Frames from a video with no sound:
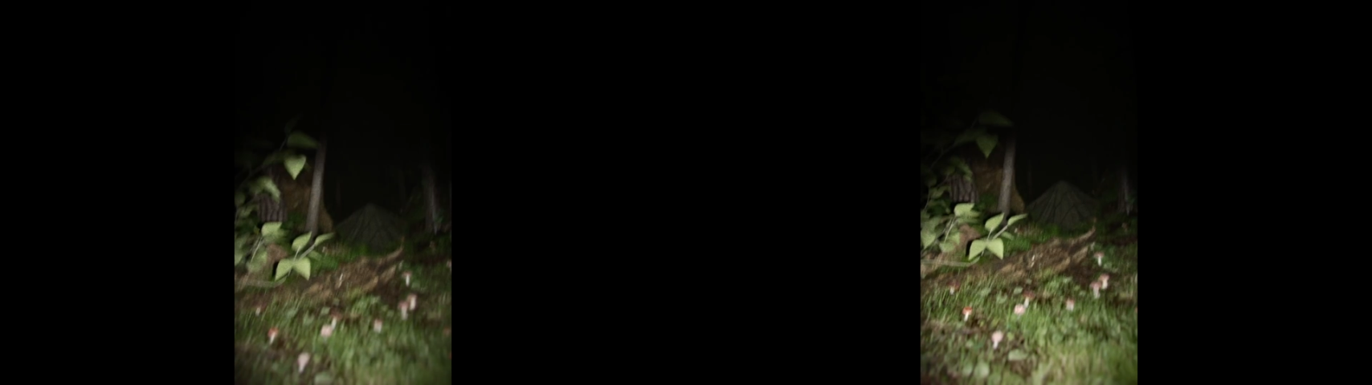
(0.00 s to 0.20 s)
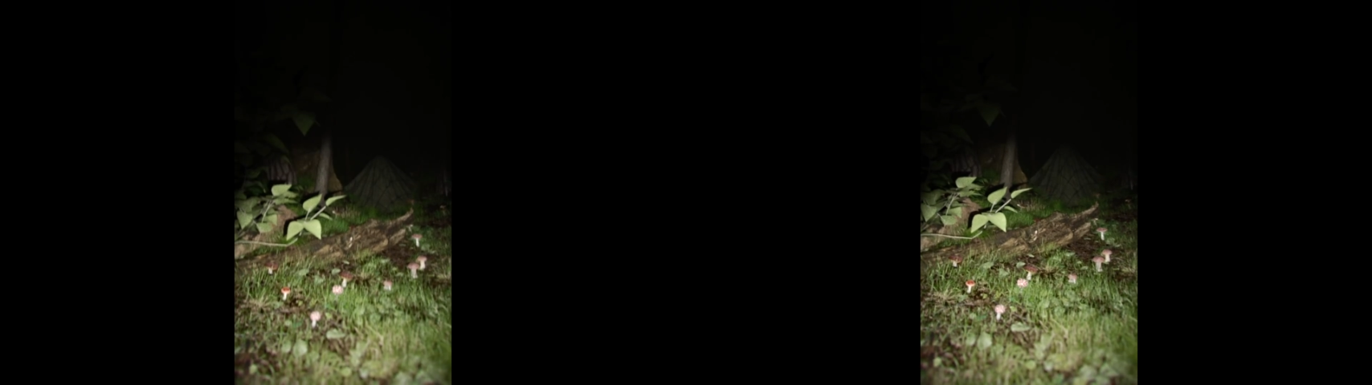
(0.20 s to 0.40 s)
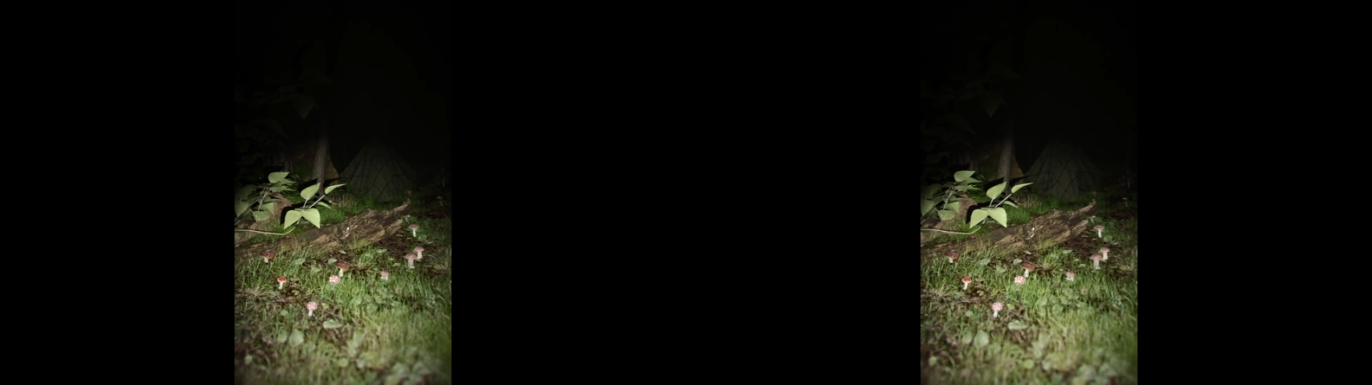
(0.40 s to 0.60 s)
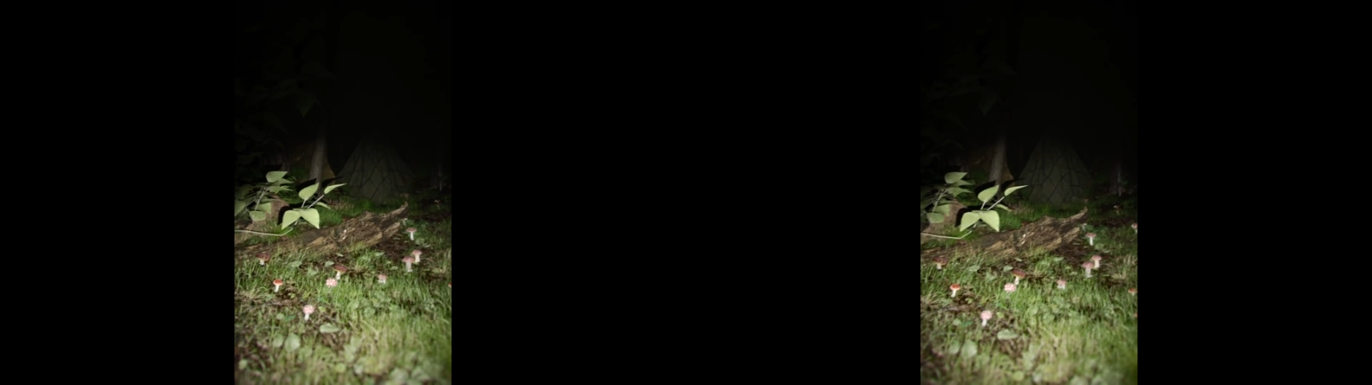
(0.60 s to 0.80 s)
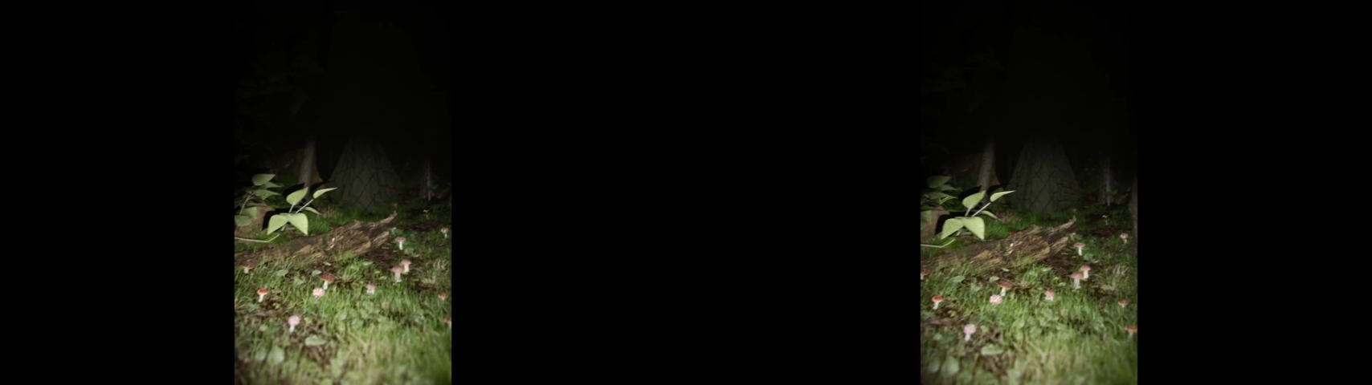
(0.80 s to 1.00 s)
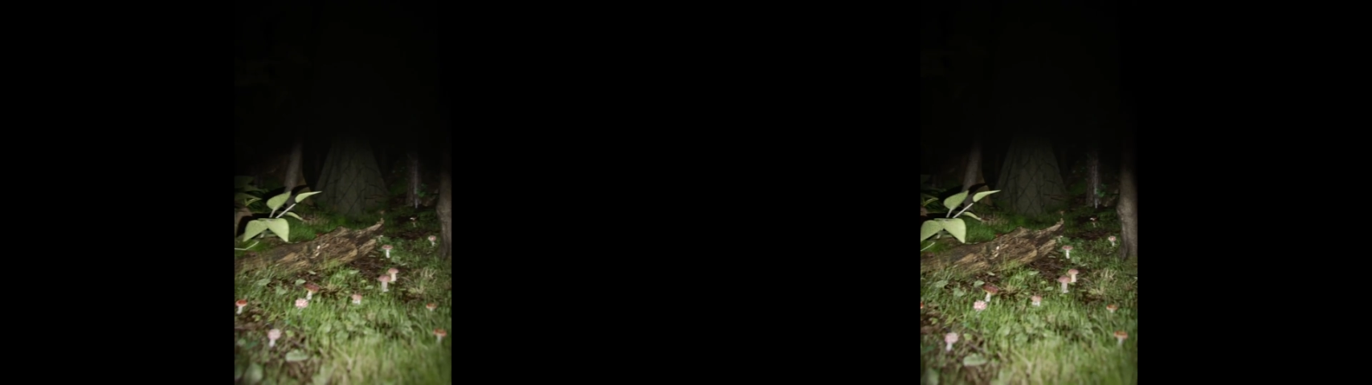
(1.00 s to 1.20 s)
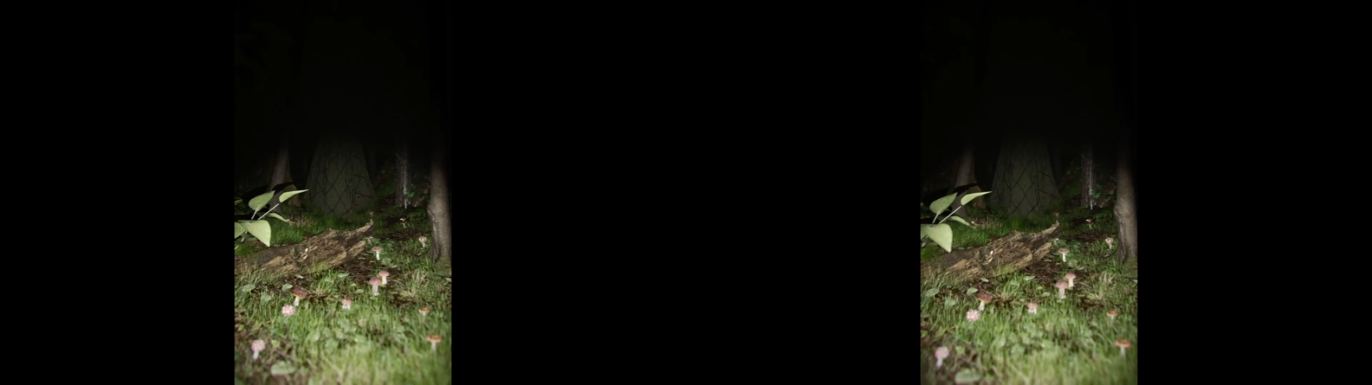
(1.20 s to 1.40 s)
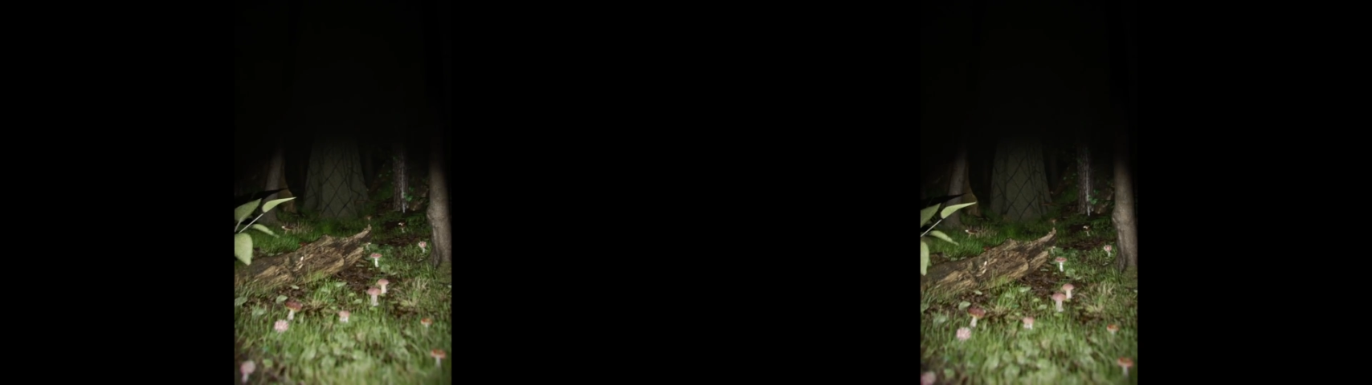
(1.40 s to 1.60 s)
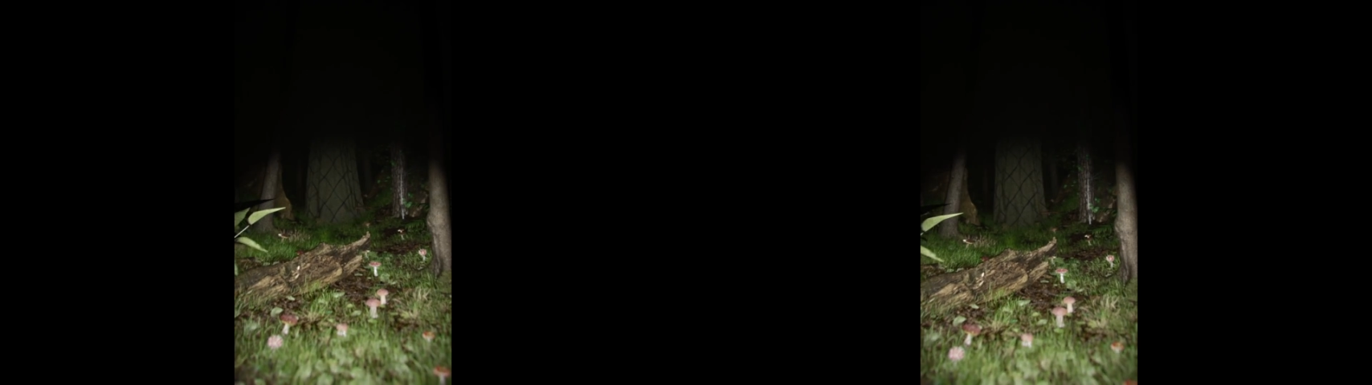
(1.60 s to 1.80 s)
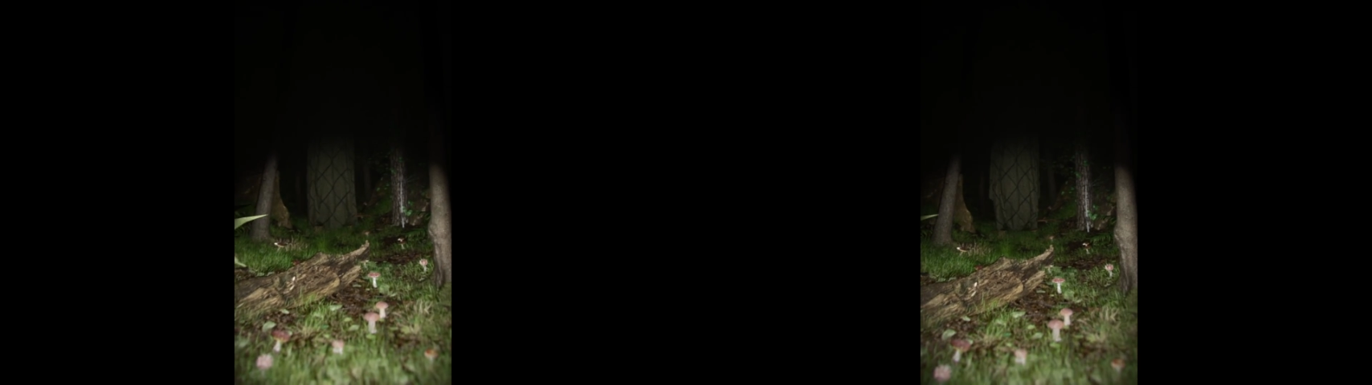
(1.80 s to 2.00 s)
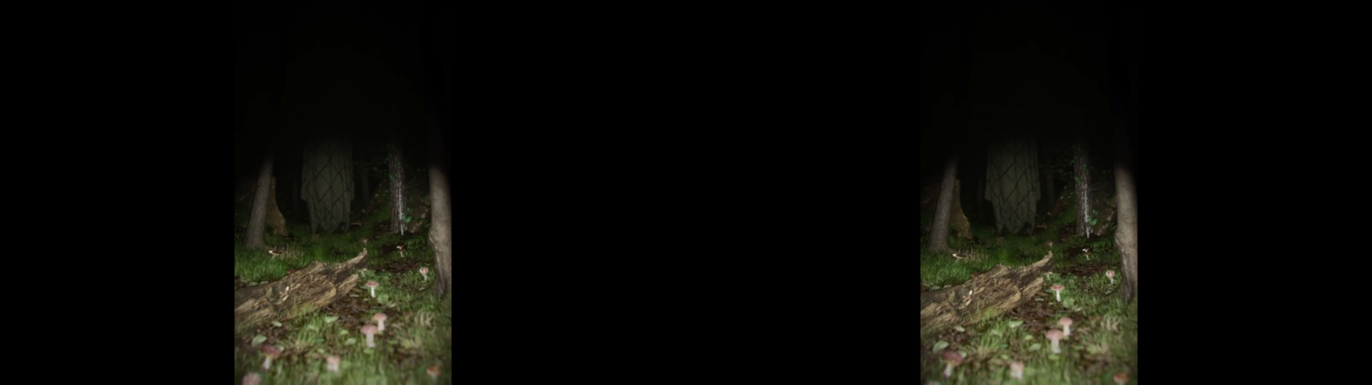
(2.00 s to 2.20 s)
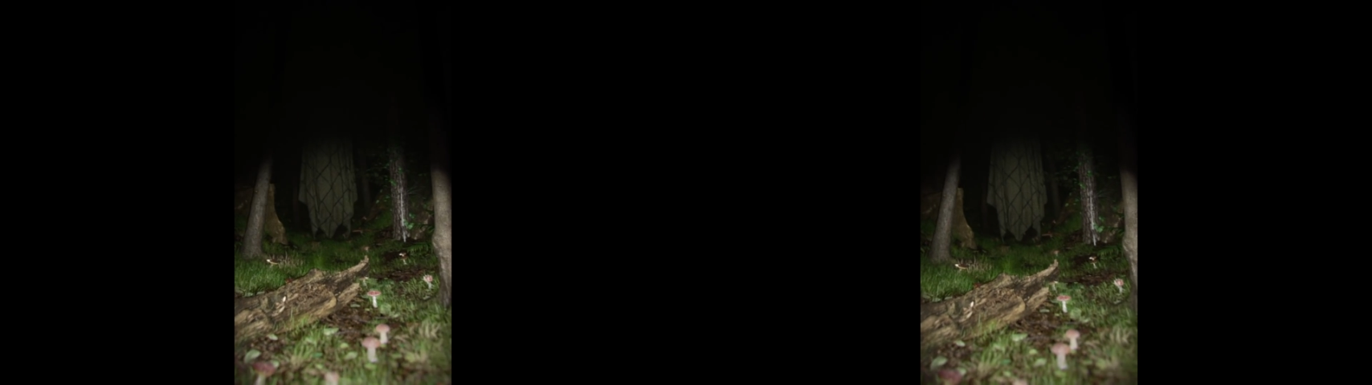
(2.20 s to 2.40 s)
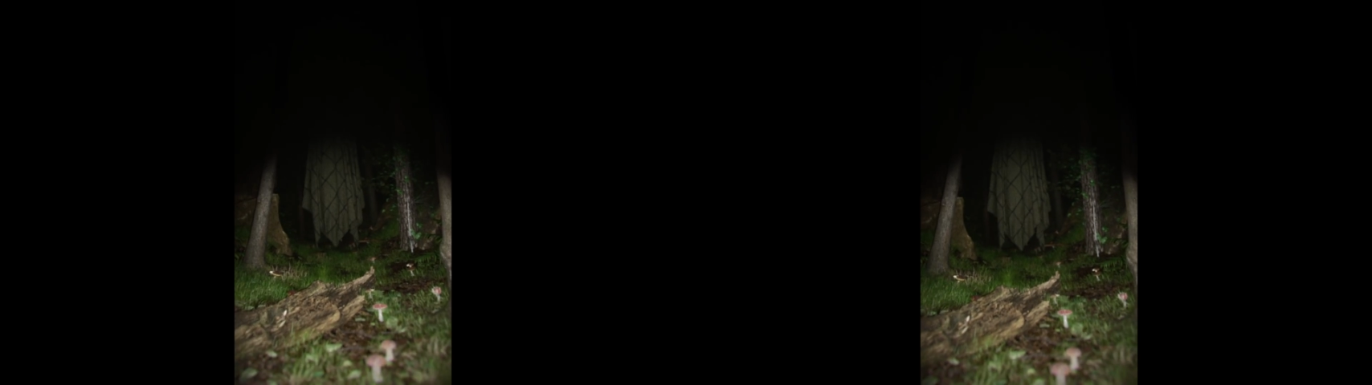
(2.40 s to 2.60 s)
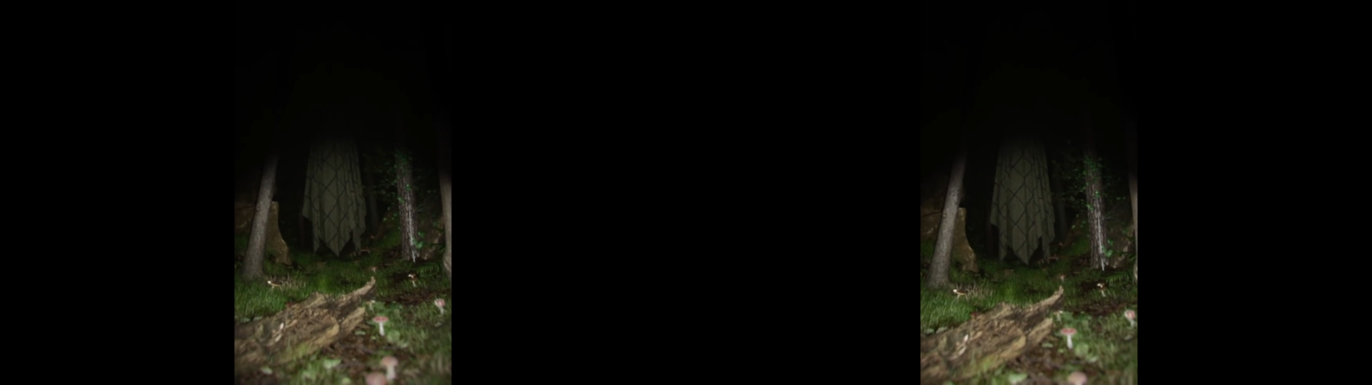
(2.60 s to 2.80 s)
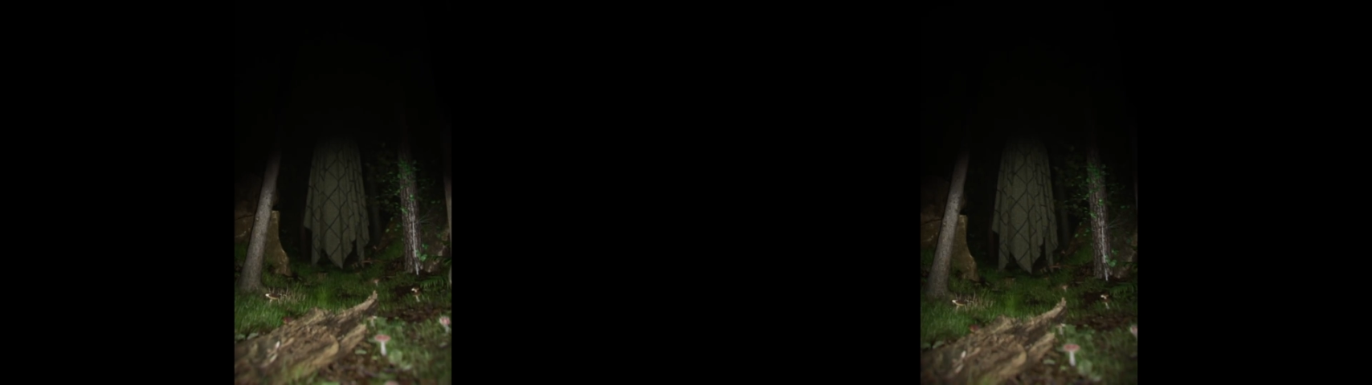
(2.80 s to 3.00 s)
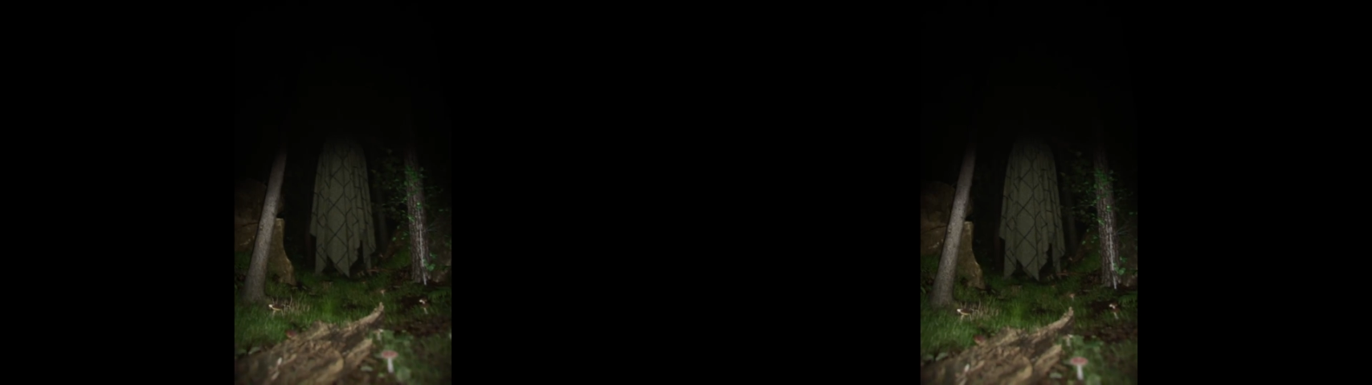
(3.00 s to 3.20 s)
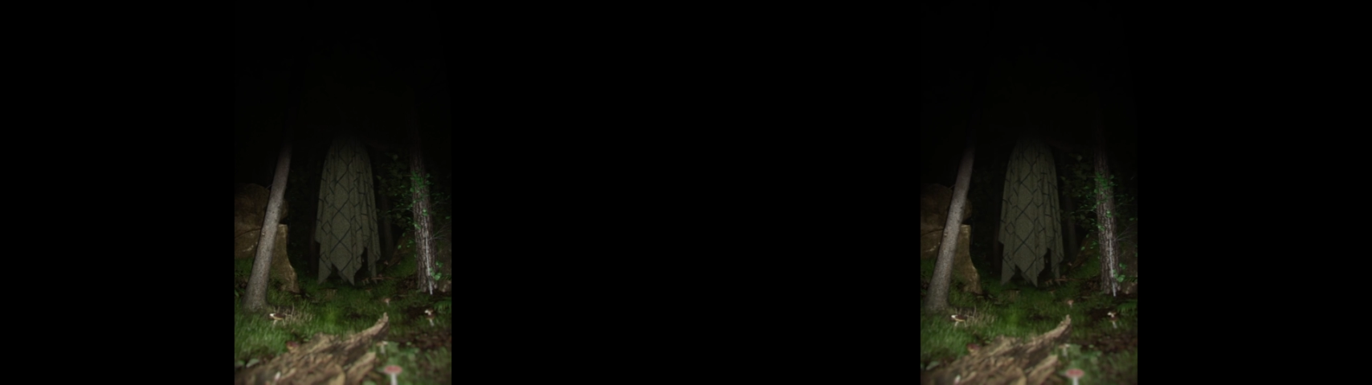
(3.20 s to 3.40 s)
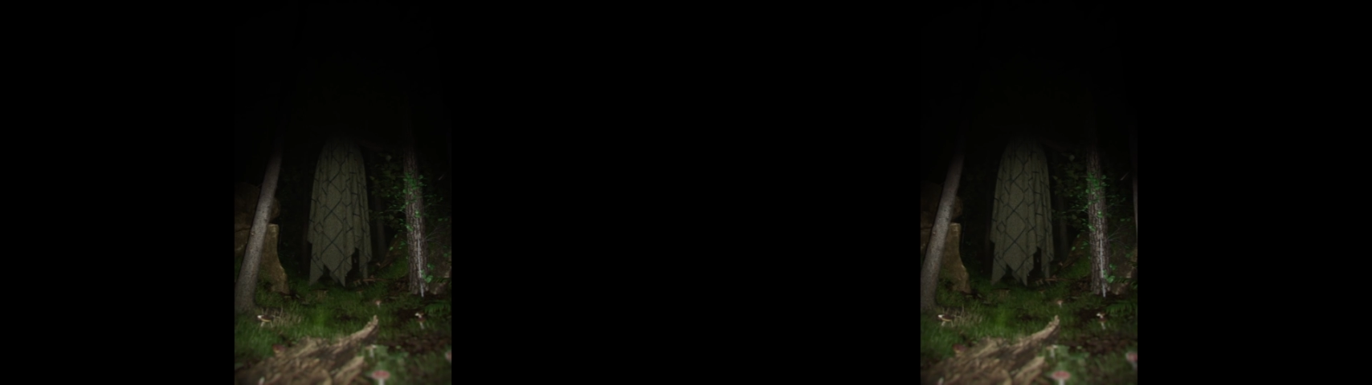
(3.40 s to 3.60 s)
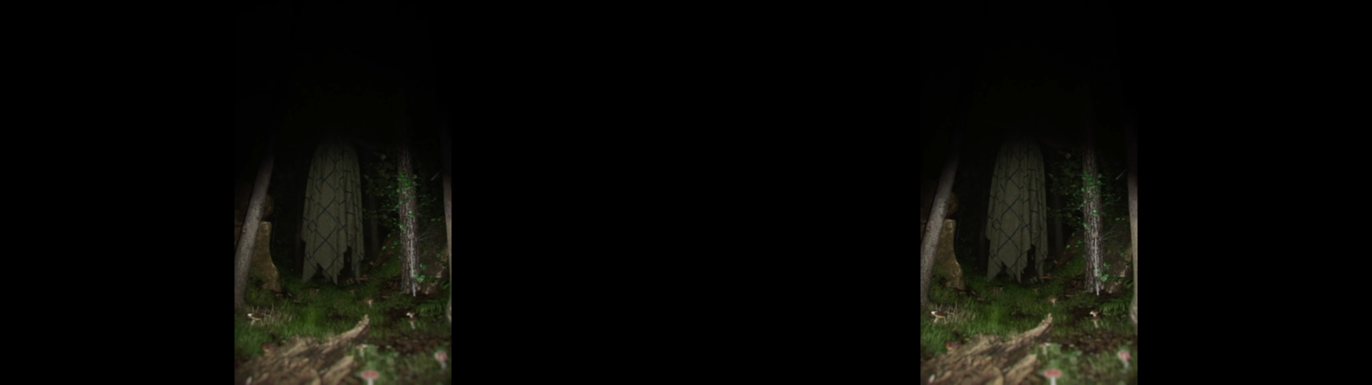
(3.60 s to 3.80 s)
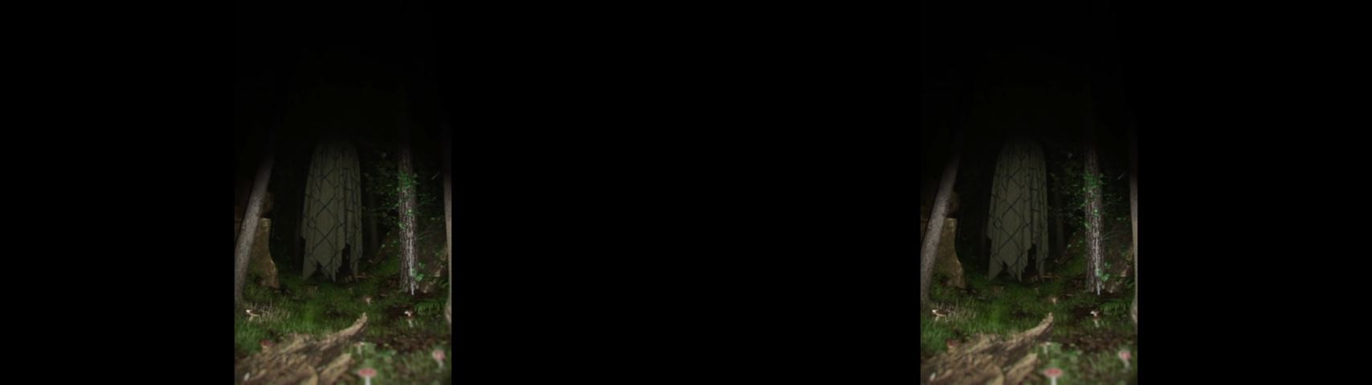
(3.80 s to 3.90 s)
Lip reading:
(no speaker visible)